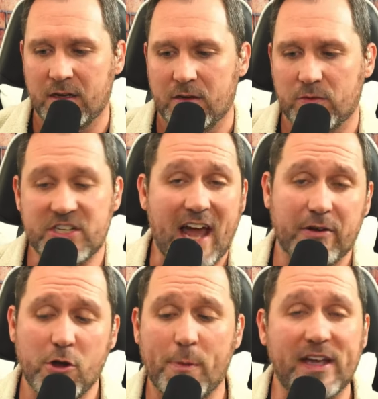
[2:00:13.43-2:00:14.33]
Which I don't
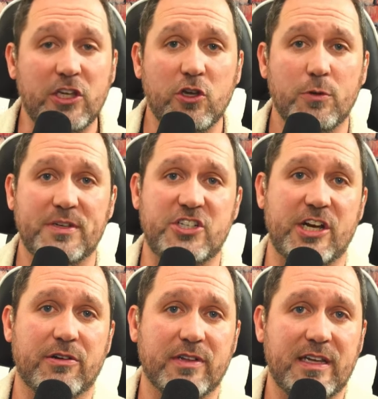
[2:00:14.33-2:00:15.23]
know about you, but
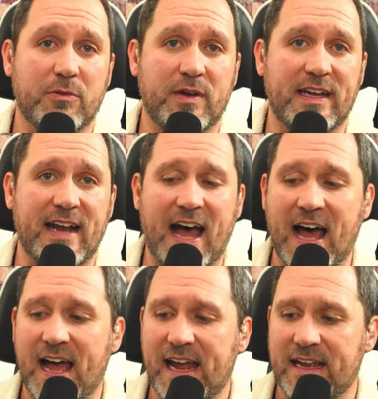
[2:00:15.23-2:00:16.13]
generally when
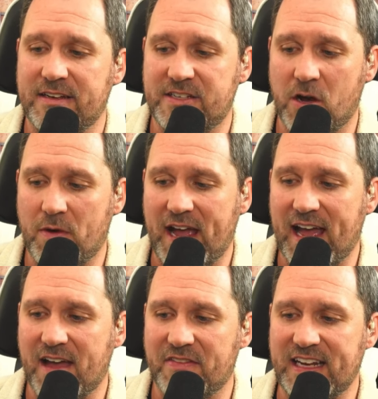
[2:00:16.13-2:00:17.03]
I don't
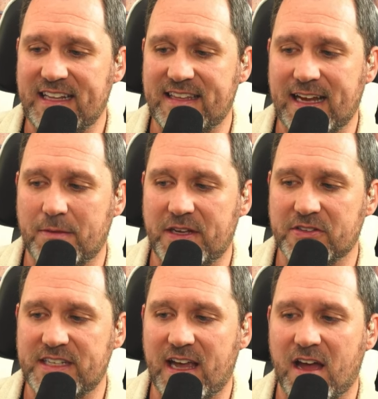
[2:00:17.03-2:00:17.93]
have anything I'm
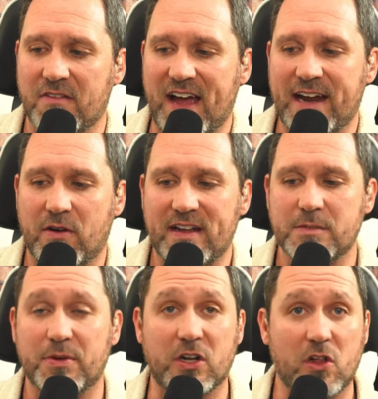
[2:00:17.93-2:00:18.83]
guilty of, I don't have to
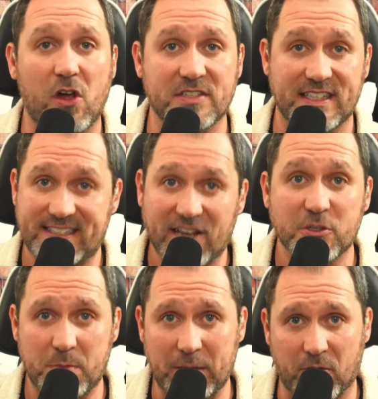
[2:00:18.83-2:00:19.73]
put a clause that
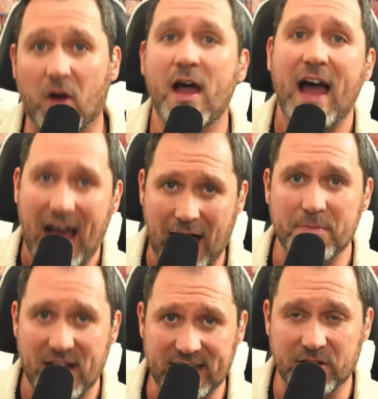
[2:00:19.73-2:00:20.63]
tells people I'm
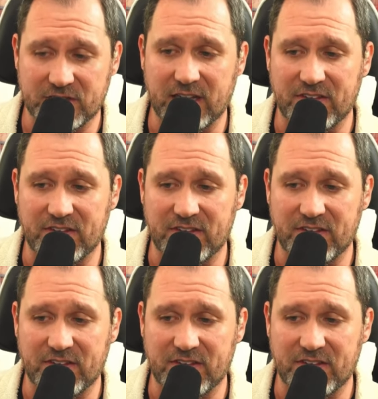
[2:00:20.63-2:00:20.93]
not guilty of